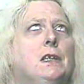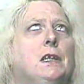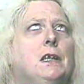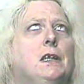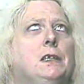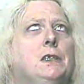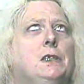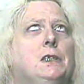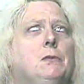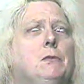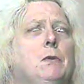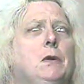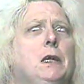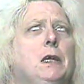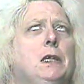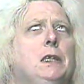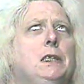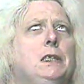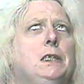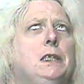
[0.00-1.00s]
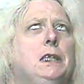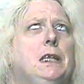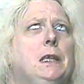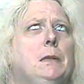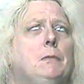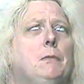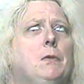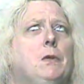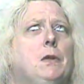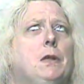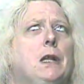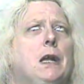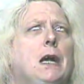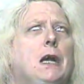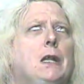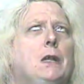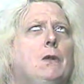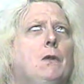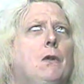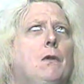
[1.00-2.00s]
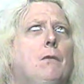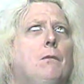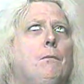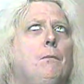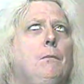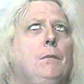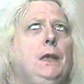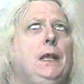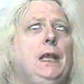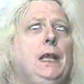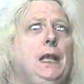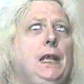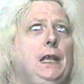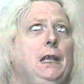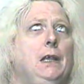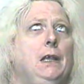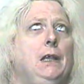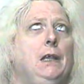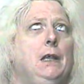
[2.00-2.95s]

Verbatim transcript: and she wanted to name her in honor of me.